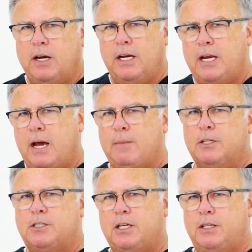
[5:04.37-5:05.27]
any
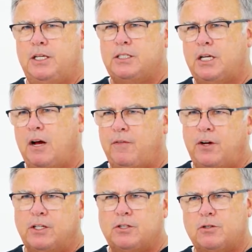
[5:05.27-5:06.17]
damage in the
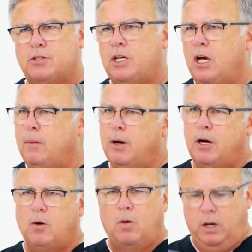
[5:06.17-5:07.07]
esophagus or
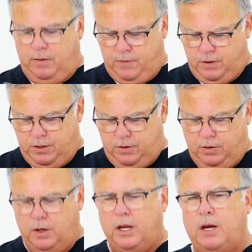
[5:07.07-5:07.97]
stomach or even the
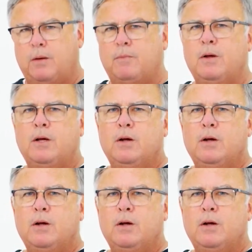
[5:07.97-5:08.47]
duodenum